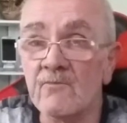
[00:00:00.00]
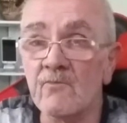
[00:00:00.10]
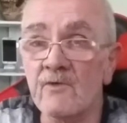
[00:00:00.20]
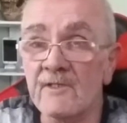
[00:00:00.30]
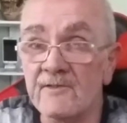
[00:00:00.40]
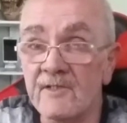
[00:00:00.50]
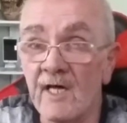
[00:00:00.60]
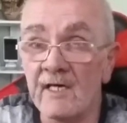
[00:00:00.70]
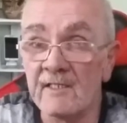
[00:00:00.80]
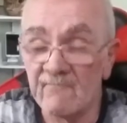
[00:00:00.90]
with
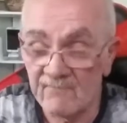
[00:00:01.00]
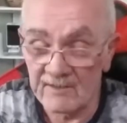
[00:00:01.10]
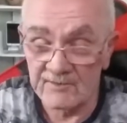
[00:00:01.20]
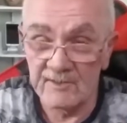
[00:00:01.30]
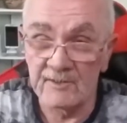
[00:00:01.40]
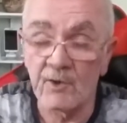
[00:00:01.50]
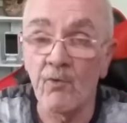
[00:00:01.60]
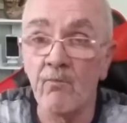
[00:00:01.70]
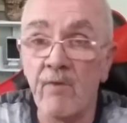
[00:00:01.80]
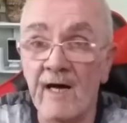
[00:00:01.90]
a vaccine
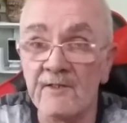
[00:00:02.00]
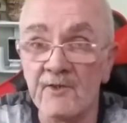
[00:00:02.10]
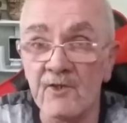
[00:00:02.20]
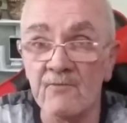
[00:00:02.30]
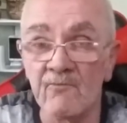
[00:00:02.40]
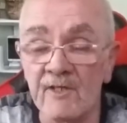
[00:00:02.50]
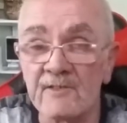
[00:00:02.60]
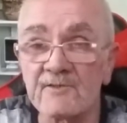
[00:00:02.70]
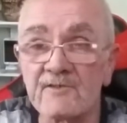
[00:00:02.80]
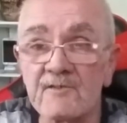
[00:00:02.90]
called
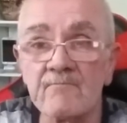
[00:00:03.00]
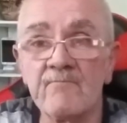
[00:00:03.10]
Pandemrix